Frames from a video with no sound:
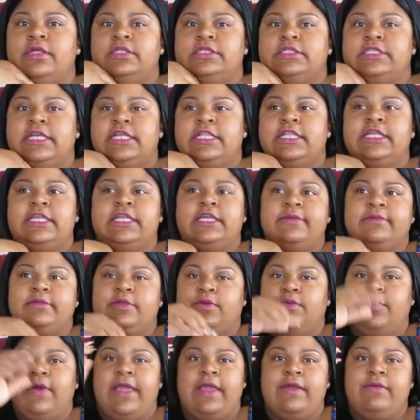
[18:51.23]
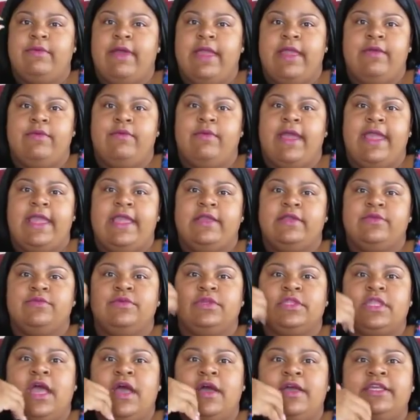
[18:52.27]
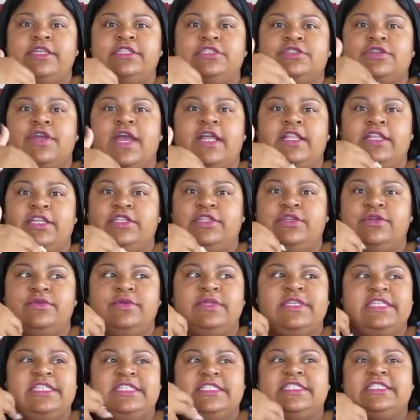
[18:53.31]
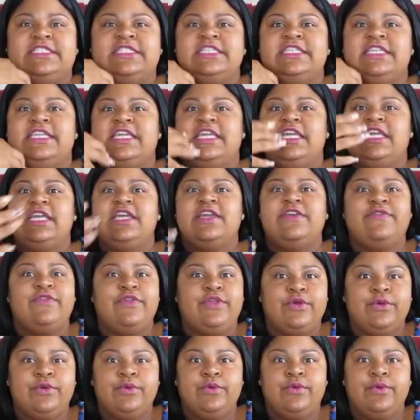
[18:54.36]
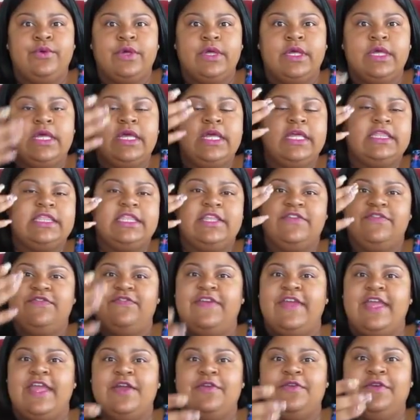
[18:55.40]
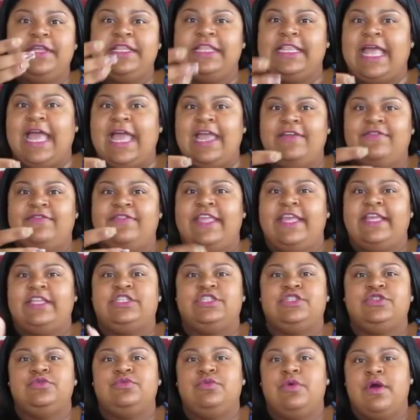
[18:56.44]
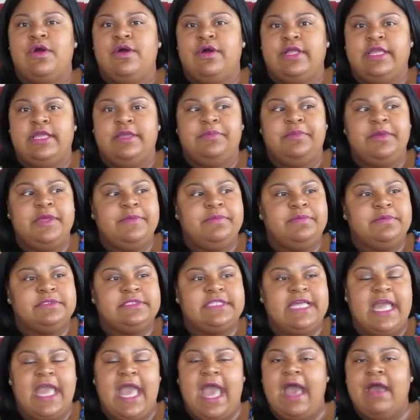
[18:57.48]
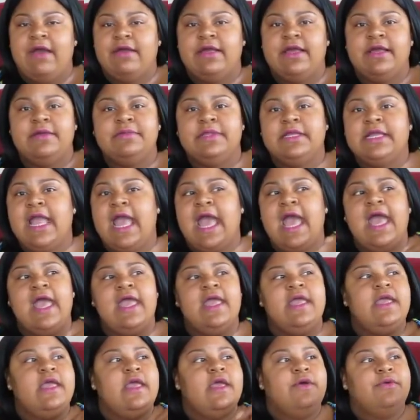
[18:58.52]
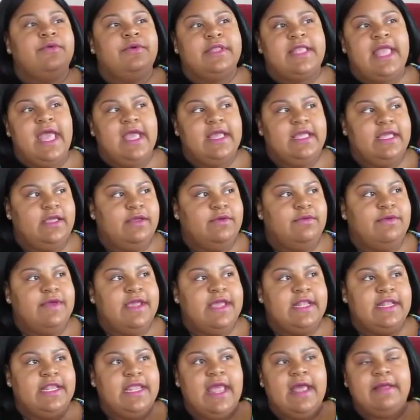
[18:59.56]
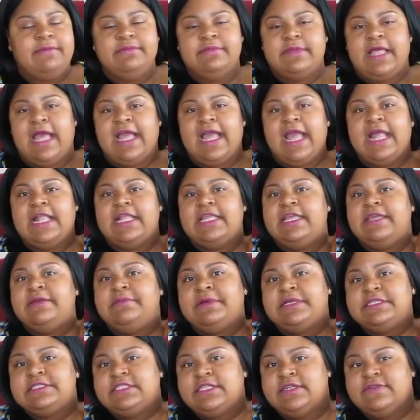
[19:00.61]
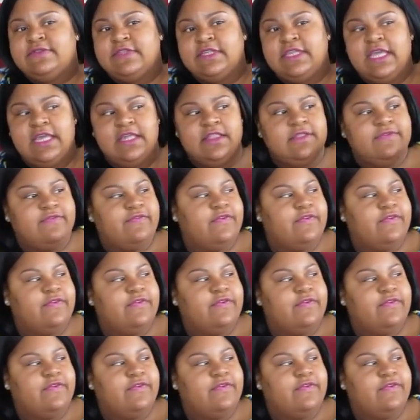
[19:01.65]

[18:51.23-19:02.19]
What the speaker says: telling Him to wait, when all He's trying to do is to give you the very life that you want. And people say, I'll come to God when I get ready. I got to get myself together